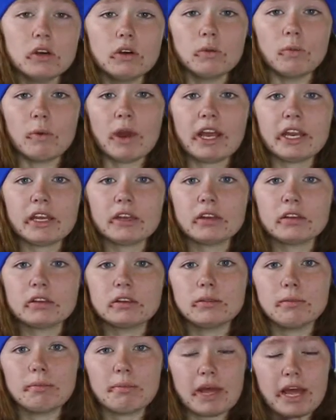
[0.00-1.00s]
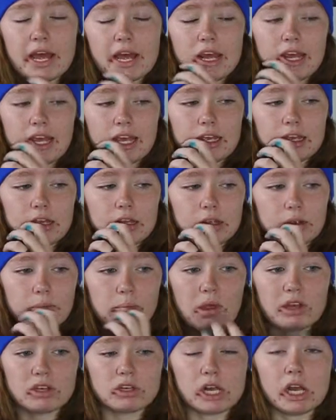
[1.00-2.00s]
When my
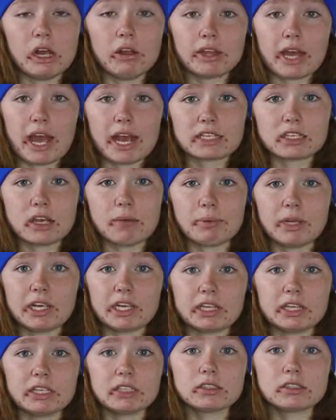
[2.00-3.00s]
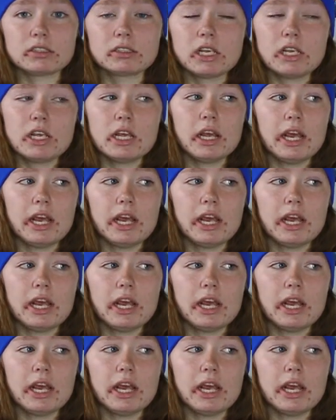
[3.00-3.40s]
mental health acts up like this,